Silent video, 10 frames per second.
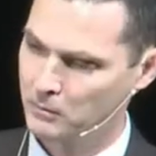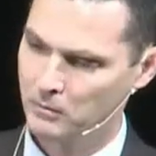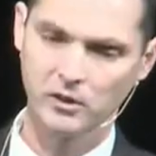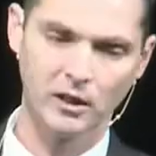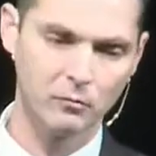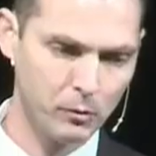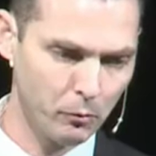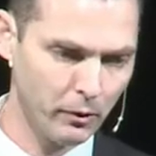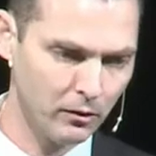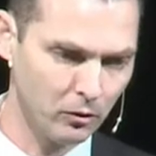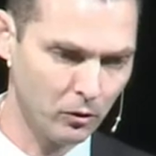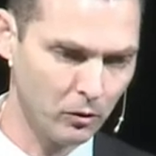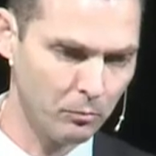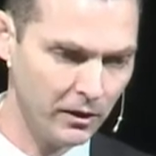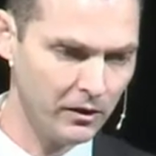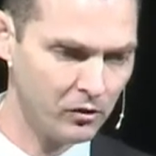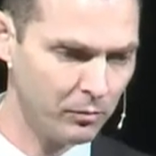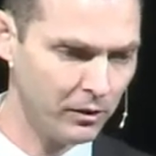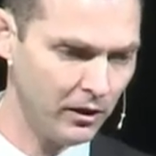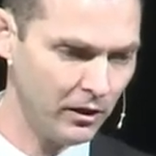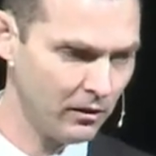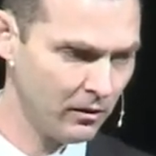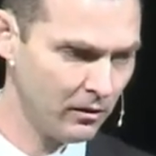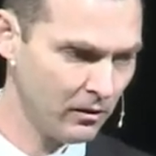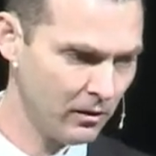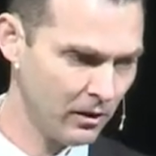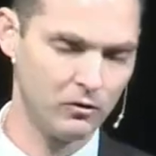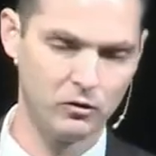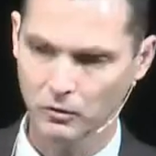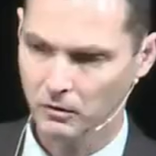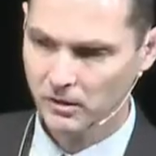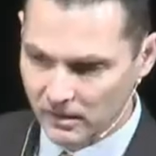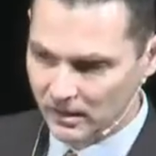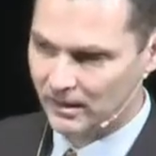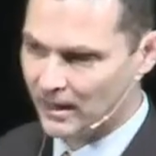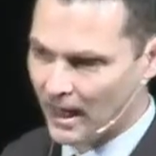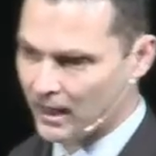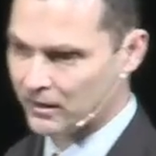Same thing we read in Luke. Peace be unto you. This is the exact